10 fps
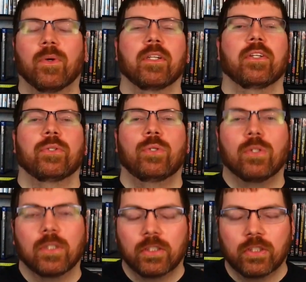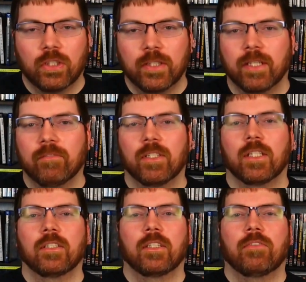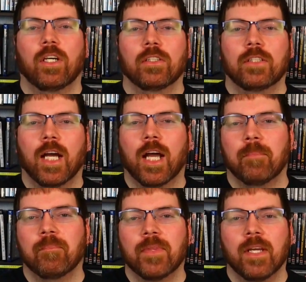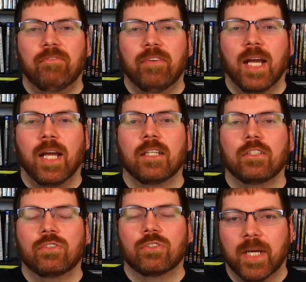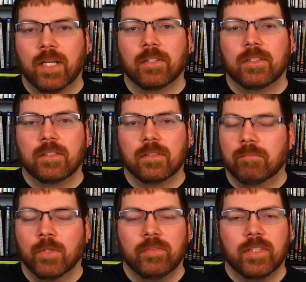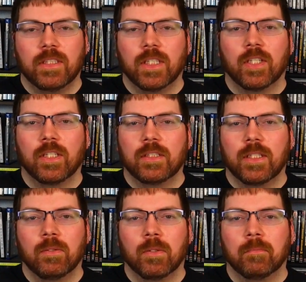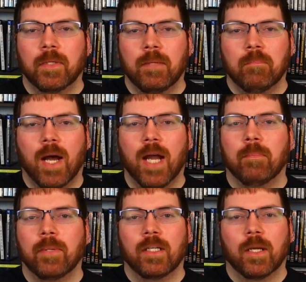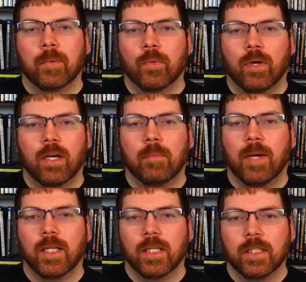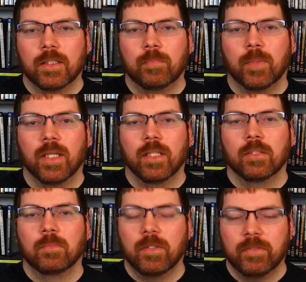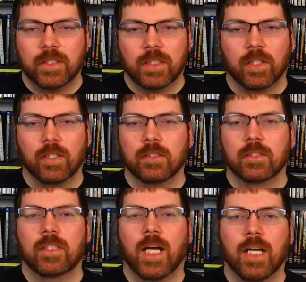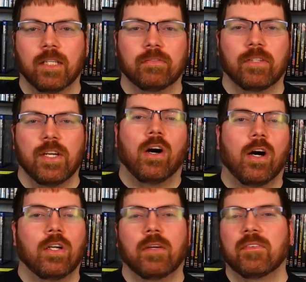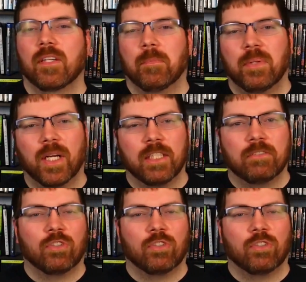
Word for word: one of the coolest looking villains of all time. If he had a better t- movie series, he would he might be number 1 on my list, but his movie series is kind of all over the place